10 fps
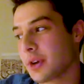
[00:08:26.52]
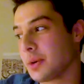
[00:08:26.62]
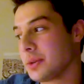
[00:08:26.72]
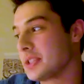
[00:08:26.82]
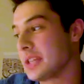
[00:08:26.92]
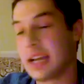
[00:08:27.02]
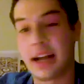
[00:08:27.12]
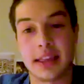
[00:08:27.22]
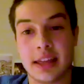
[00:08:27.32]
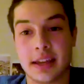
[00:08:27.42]
For Golden State,
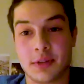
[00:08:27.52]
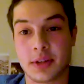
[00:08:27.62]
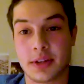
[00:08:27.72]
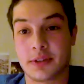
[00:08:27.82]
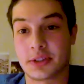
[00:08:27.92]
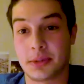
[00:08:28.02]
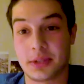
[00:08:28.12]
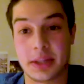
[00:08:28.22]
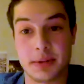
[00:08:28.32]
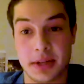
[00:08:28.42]
I think if you're looking for someone to
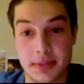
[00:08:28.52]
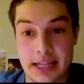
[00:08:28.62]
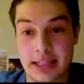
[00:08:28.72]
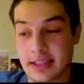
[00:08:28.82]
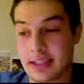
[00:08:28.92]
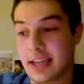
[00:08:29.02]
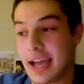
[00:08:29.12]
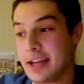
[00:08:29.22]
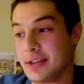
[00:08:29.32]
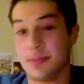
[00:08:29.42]
step in immediately
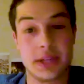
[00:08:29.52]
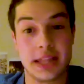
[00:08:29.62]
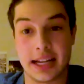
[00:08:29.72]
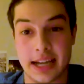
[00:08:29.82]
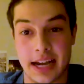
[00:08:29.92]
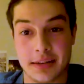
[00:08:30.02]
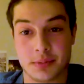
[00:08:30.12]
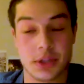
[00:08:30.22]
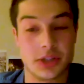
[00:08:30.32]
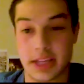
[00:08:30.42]
and be that guy to
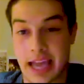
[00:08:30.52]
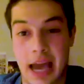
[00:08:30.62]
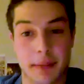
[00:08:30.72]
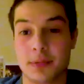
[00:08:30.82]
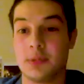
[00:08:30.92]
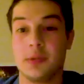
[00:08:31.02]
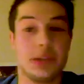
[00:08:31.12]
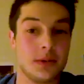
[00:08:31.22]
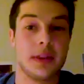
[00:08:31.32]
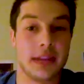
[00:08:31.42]
bridge the gap between
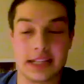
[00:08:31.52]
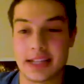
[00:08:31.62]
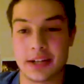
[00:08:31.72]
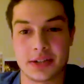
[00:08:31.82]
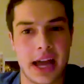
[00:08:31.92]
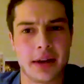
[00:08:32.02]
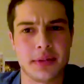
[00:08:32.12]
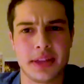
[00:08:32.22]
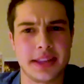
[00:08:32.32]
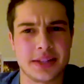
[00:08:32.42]
you and the contenders, I
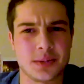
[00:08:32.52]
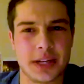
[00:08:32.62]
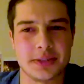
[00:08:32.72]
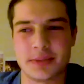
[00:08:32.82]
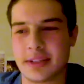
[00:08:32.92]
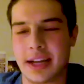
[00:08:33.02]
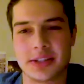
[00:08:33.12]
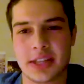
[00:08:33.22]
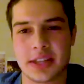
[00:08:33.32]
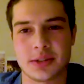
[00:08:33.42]
don't think that's Wiseman. I
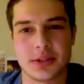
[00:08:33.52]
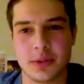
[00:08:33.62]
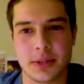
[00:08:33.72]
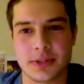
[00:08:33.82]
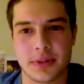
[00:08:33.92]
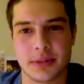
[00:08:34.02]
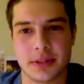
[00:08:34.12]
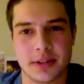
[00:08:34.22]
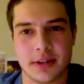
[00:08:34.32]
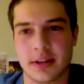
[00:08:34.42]
just think there's too much for him to
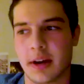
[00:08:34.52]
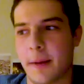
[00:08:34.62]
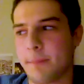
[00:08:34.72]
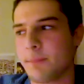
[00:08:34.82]
learn.